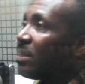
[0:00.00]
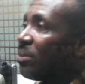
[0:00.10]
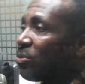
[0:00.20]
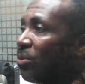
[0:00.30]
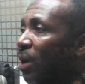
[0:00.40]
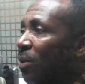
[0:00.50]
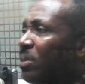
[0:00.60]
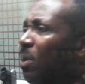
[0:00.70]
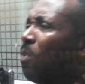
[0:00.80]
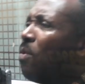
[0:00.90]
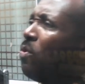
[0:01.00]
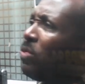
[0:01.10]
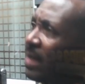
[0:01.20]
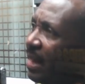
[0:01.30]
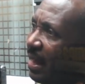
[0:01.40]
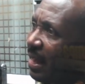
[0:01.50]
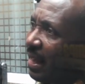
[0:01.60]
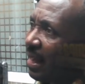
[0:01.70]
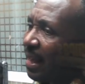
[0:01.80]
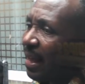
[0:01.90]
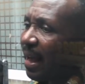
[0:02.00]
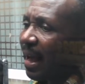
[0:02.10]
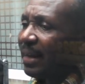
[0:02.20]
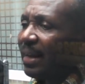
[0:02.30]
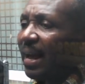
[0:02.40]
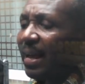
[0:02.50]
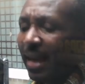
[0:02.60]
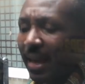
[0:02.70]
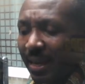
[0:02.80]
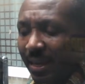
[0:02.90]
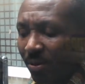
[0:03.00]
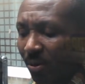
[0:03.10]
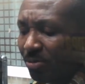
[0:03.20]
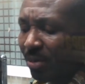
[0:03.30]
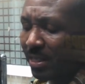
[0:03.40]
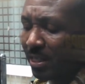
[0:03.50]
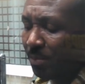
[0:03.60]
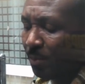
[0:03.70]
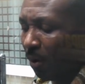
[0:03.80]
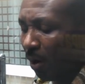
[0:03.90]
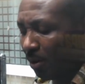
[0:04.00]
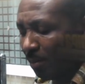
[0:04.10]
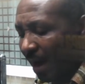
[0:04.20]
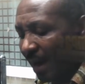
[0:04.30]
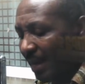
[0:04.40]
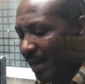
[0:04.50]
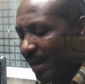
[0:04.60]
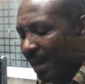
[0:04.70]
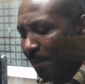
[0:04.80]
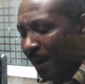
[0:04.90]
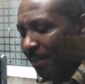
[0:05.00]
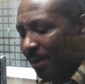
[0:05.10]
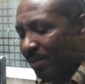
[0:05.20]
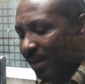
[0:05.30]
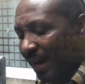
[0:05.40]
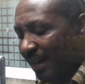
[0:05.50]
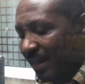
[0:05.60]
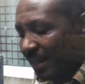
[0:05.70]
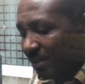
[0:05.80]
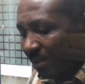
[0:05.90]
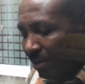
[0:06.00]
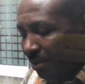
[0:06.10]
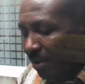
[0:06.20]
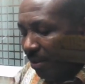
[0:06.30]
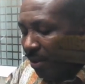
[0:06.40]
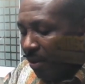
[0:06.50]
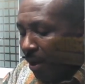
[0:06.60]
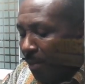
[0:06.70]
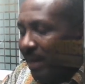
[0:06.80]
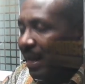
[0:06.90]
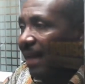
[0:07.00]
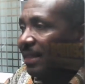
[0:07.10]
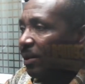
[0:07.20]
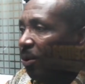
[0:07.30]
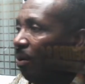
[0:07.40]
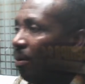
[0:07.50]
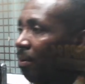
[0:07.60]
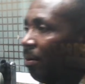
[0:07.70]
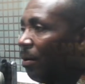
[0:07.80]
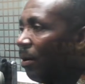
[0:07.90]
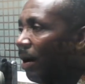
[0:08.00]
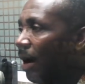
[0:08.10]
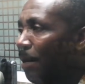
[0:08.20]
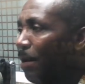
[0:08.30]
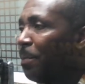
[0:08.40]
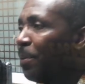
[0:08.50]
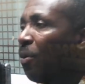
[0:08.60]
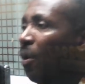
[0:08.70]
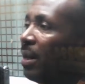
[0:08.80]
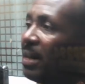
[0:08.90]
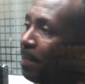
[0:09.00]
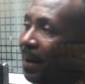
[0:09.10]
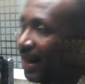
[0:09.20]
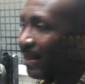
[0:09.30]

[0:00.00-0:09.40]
and so I was who say ade ye constituencies be on ma ye parliamentary candidate no omani anje ho e ma bi ko independent.